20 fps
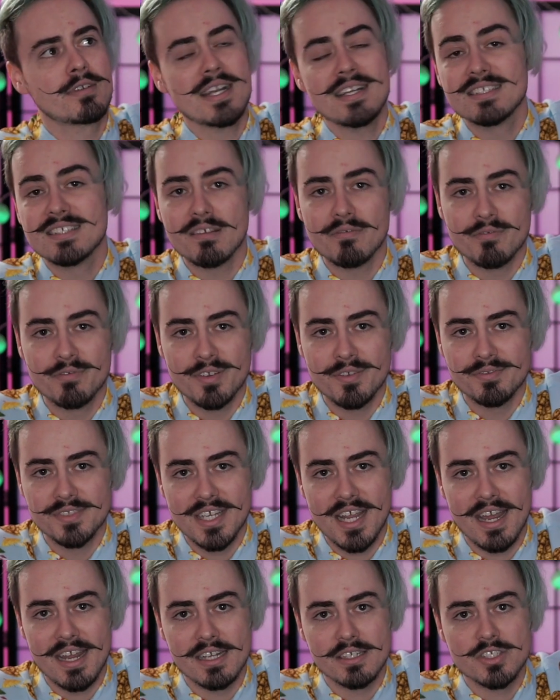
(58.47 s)

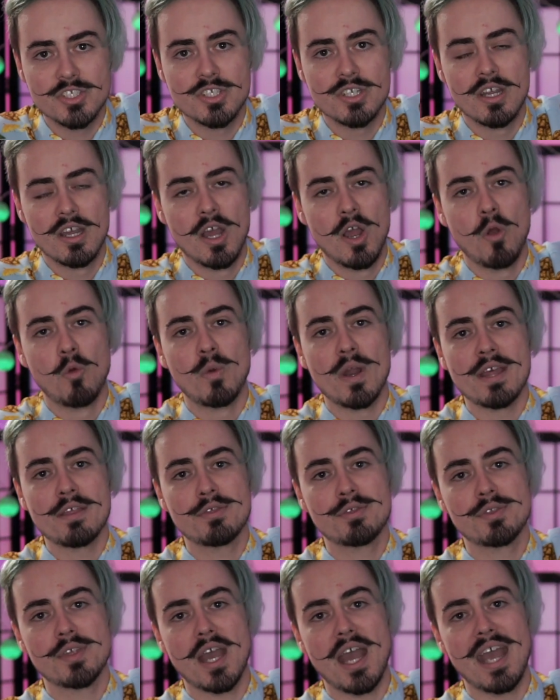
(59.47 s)
3750H
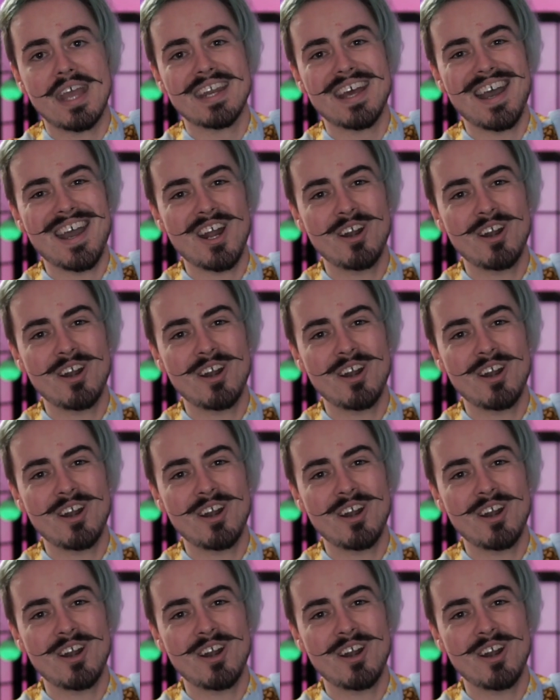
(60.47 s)
with an